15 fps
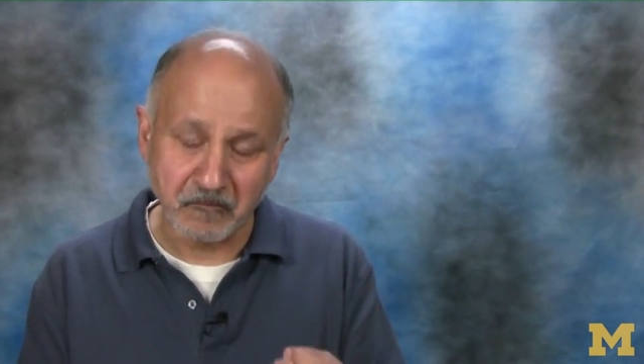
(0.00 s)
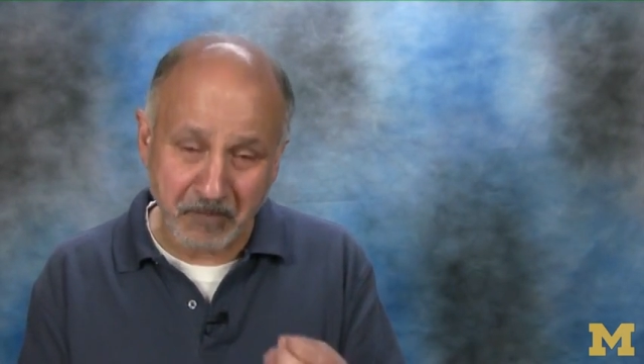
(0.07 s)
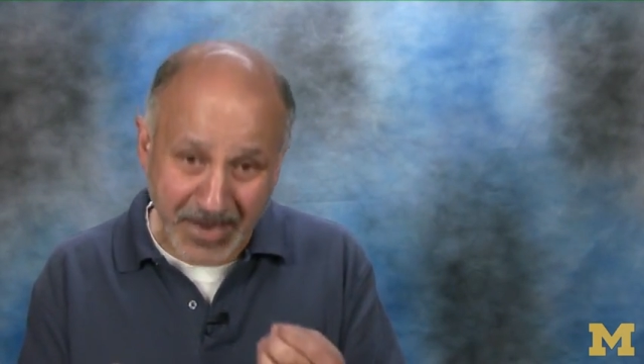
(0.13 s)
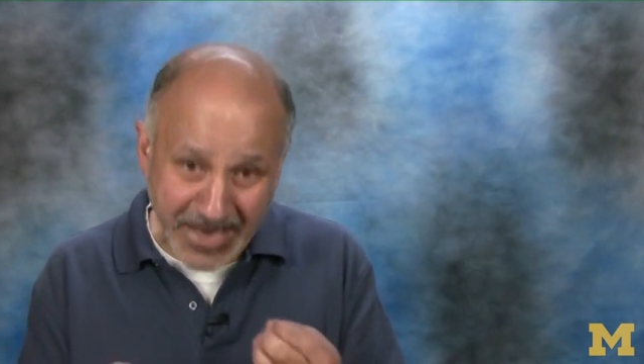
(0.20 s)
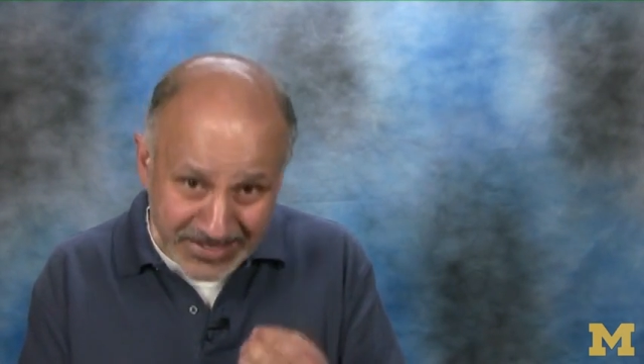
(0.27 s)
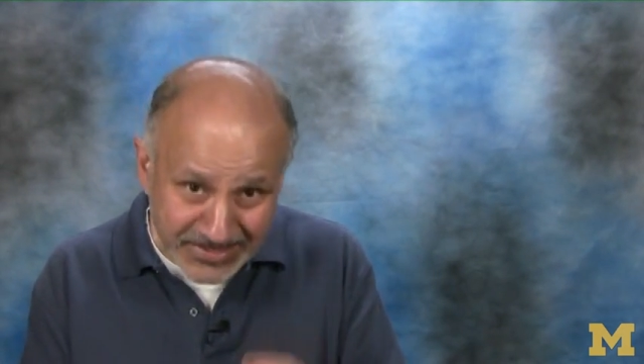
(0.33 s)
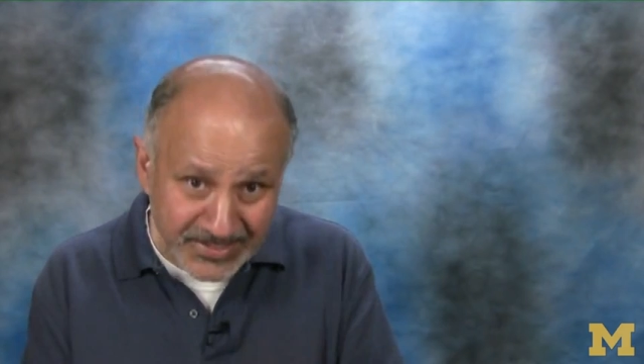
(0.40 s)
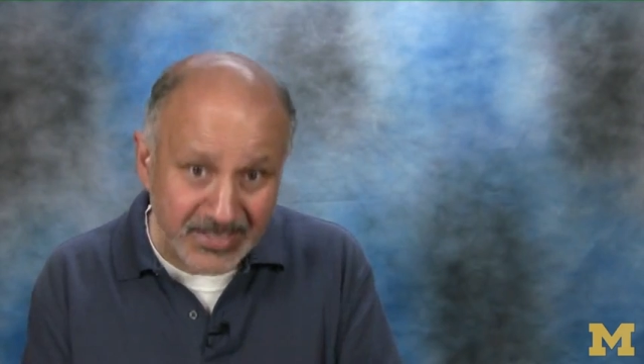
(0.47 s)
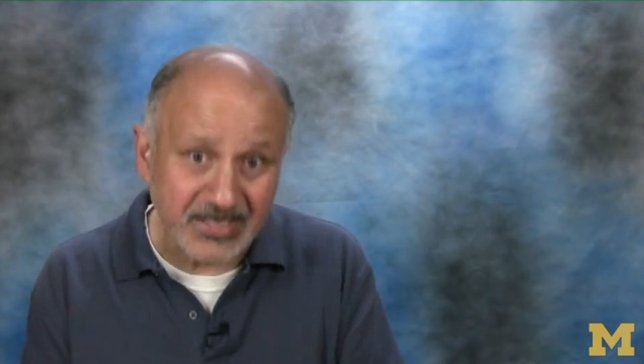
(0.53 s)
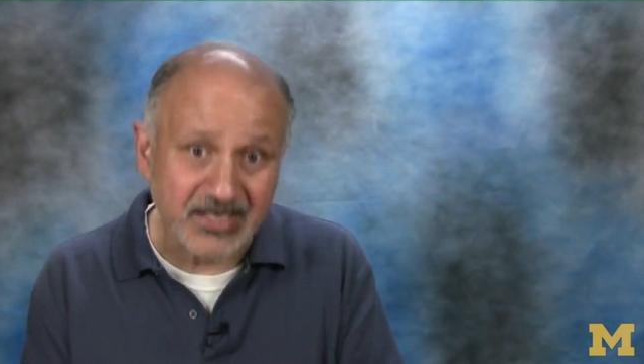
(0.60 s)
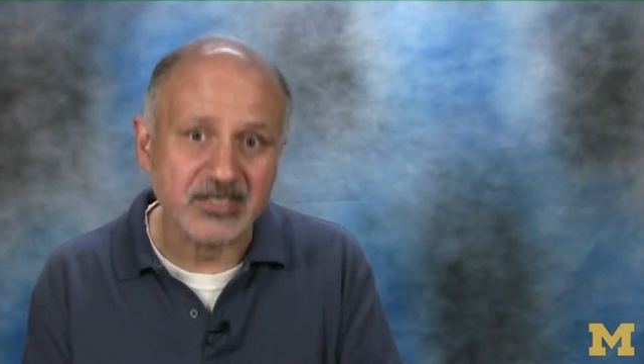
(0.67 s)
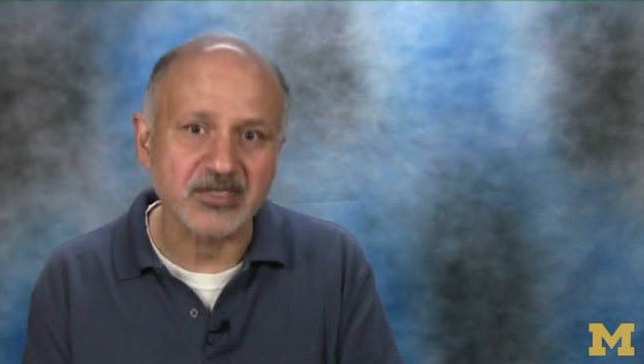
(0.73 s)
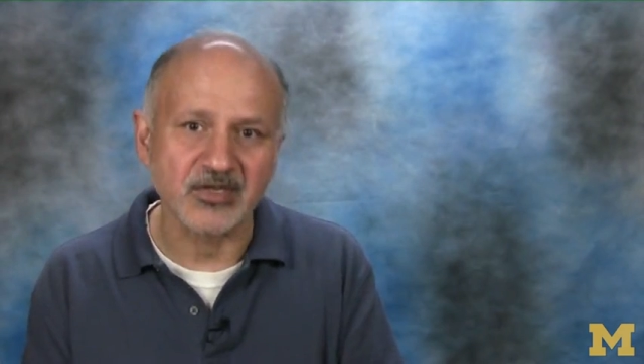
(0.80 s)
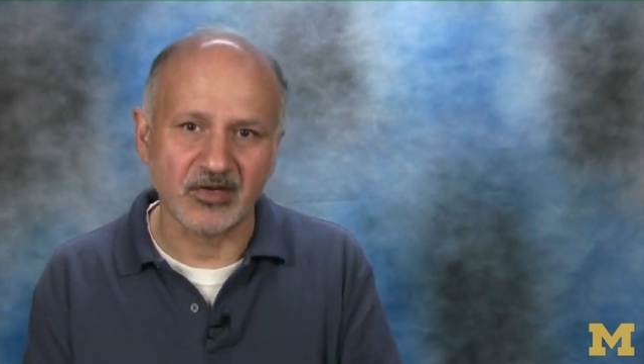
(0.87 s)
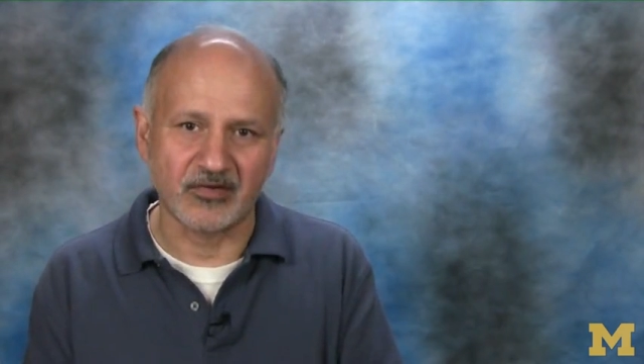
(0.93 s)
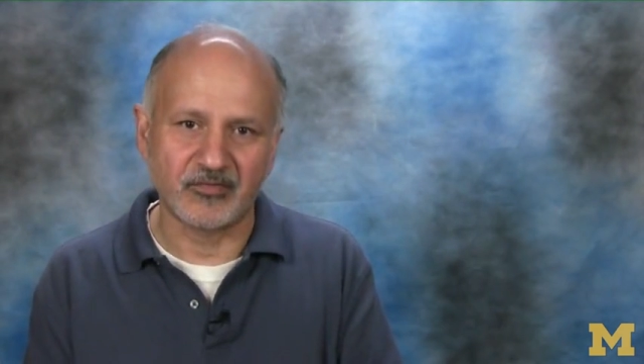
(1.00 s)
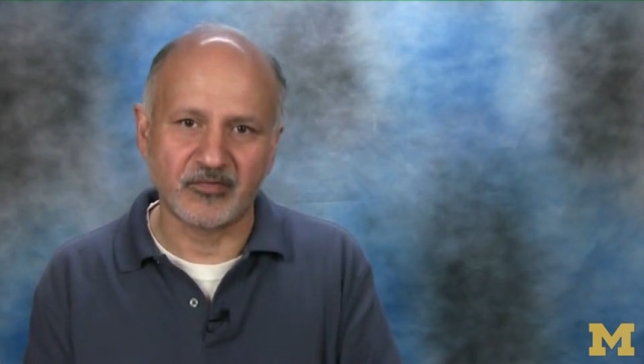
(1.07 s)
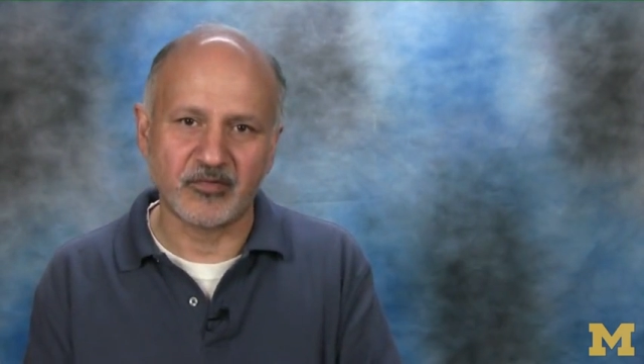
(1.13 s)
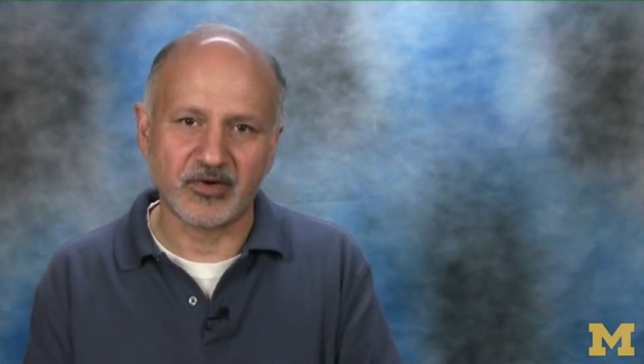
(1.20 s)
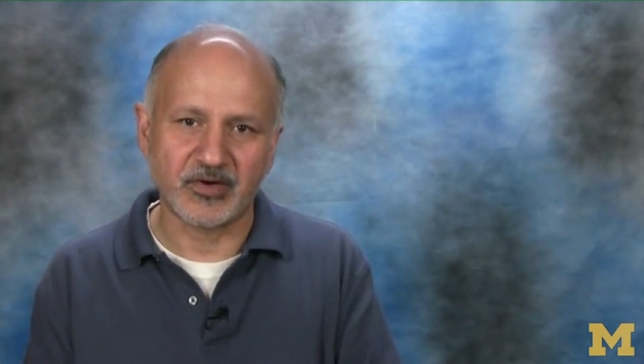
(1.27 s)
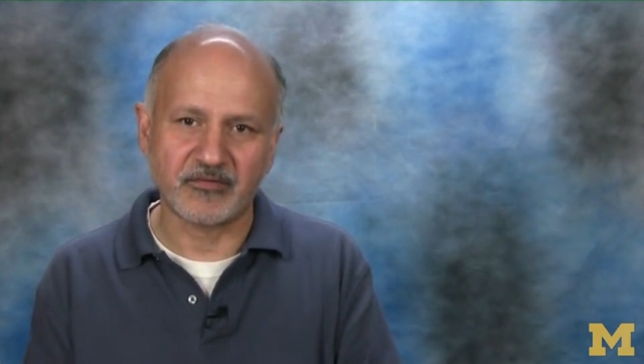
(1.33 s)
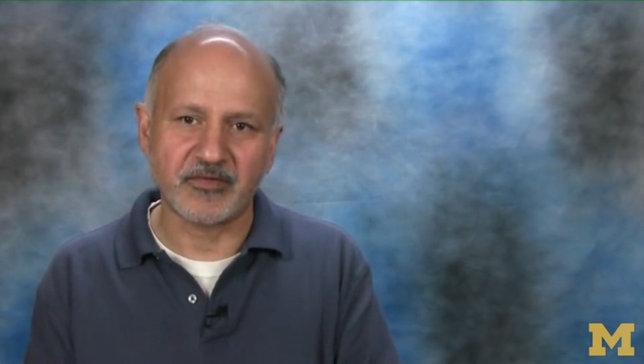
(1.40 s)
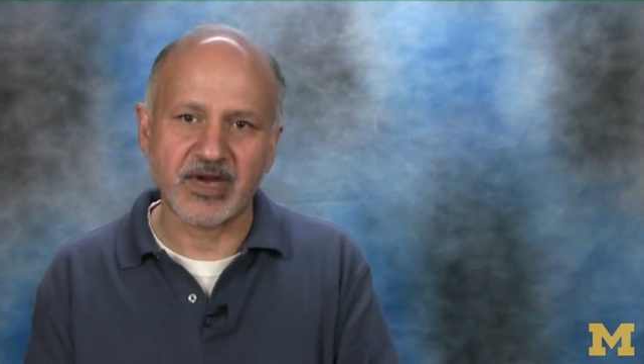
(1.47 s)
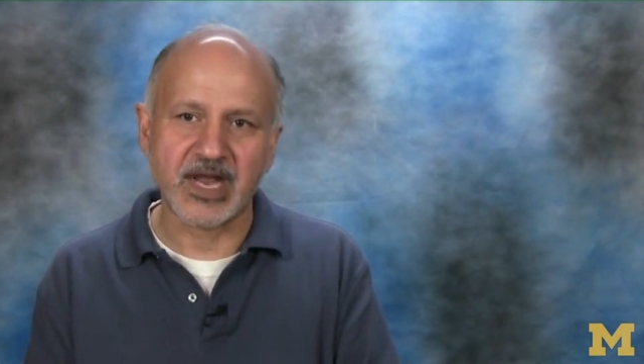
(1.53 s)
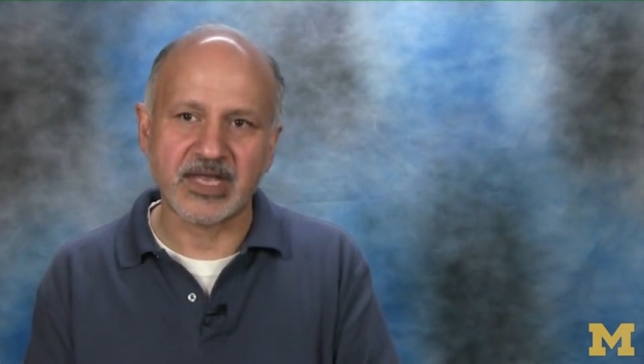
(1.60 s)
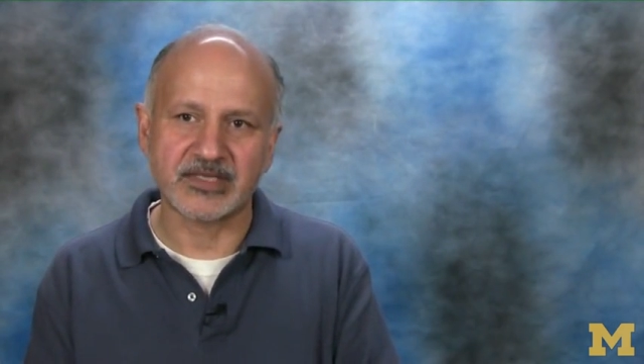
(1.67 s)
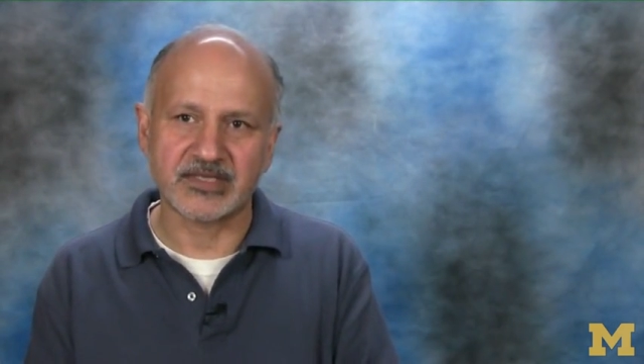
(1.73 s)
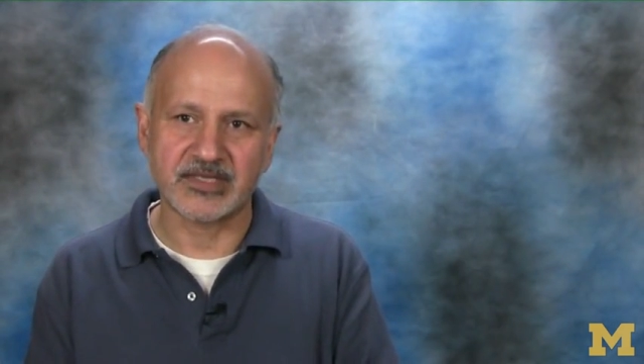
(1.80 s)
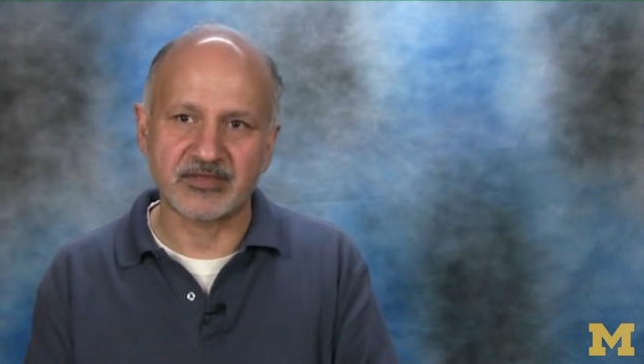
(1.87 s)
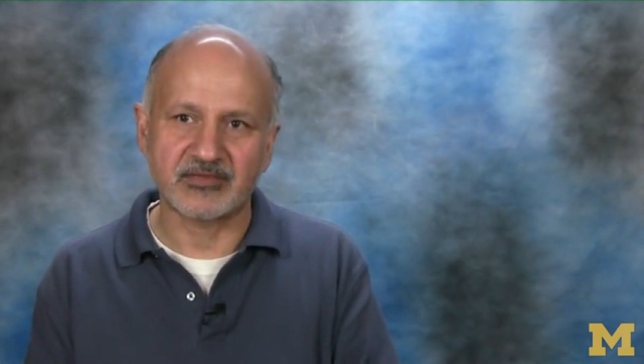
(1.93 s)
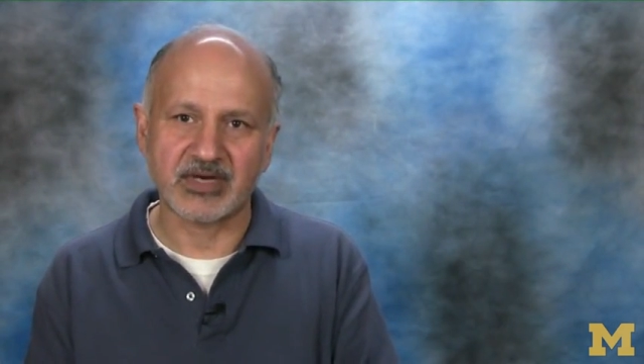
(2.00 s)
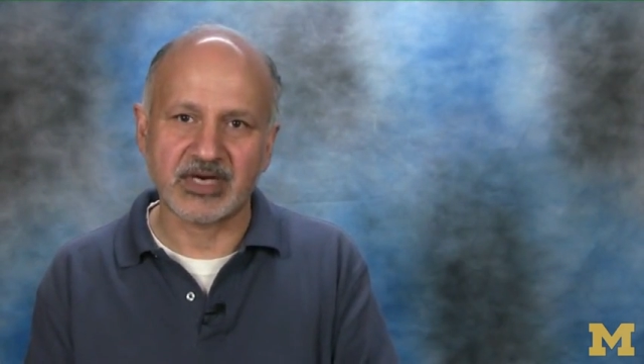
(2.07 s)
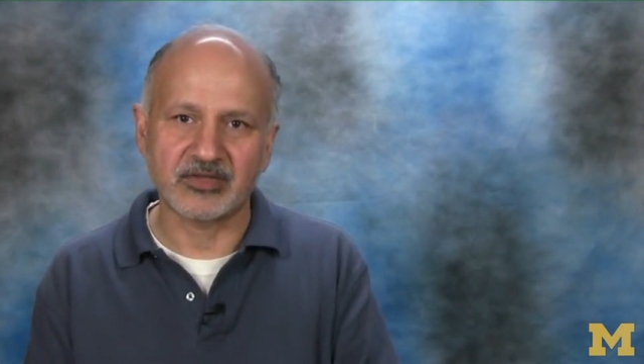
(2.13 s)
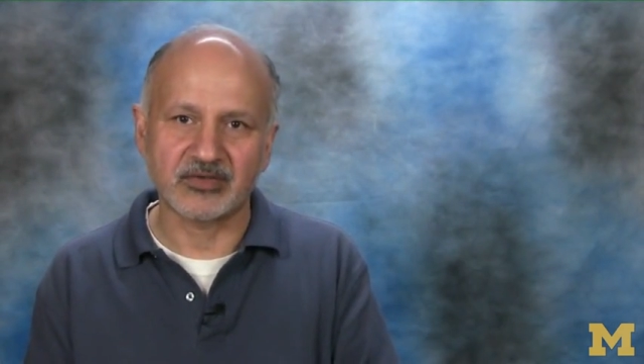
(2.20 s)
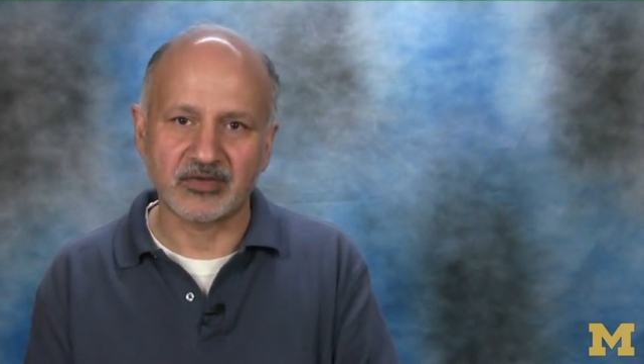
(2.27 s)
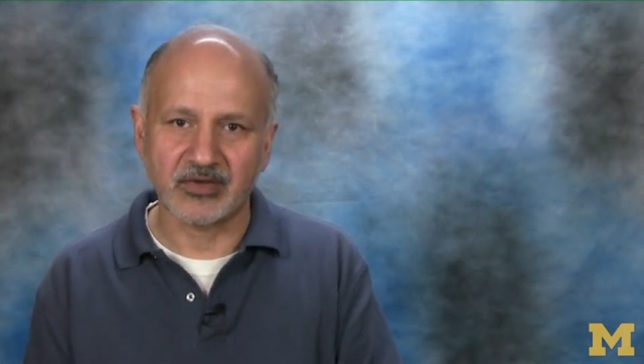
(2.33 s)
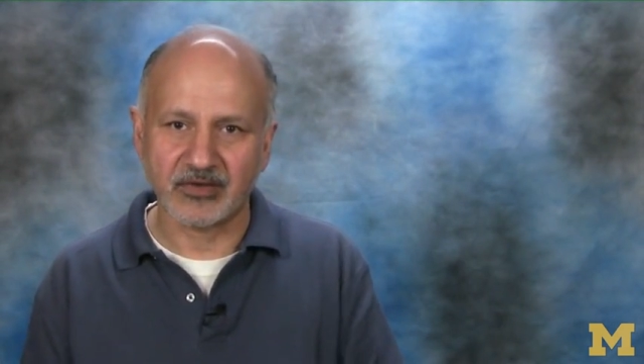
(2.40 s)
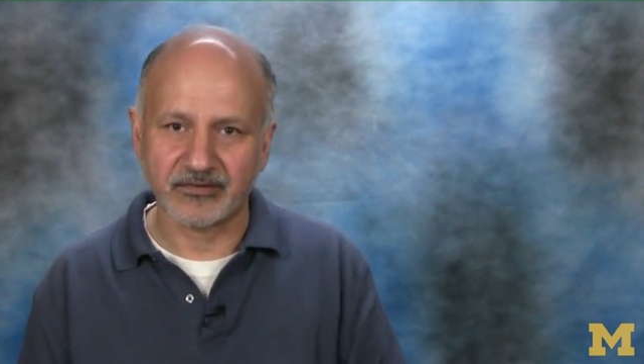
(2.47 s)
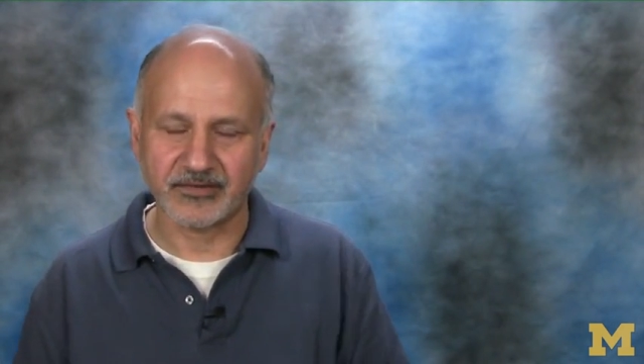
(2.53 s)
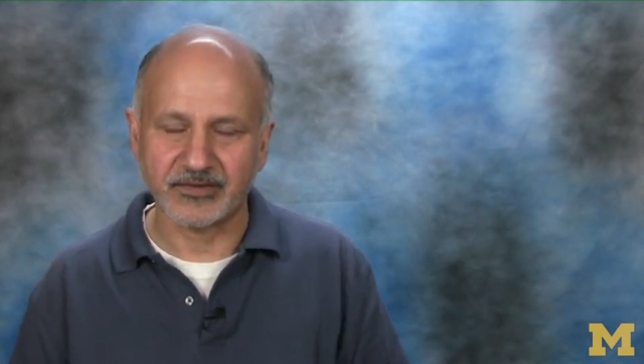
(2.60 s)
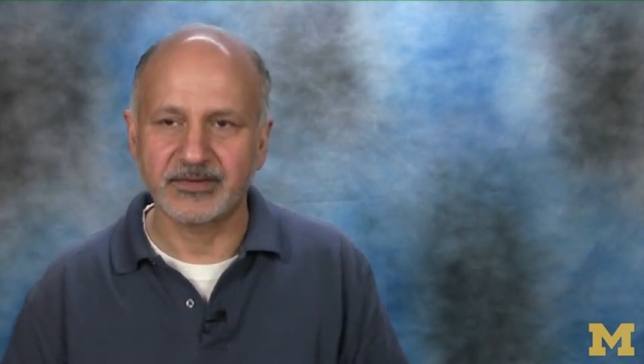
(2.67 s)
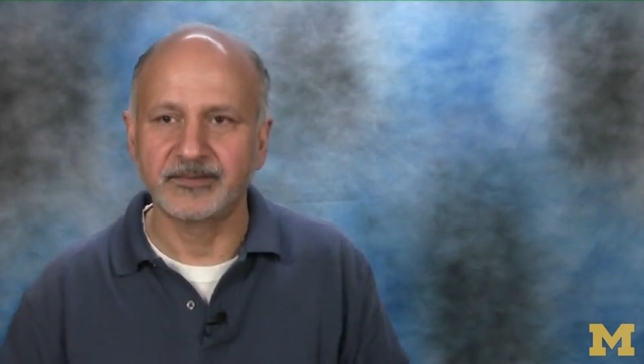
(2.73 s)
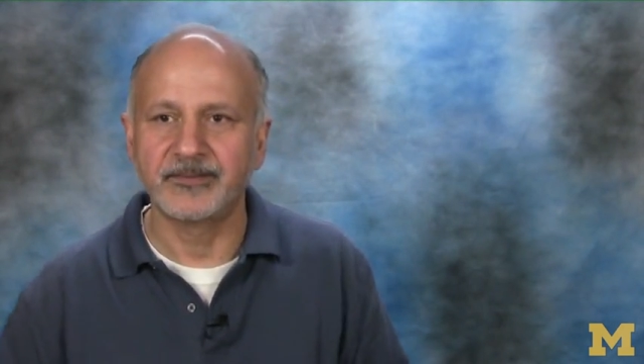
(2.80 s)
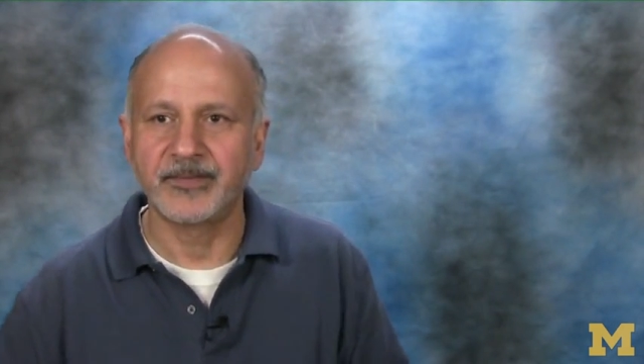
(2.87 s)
basics of what finance is trying to offer.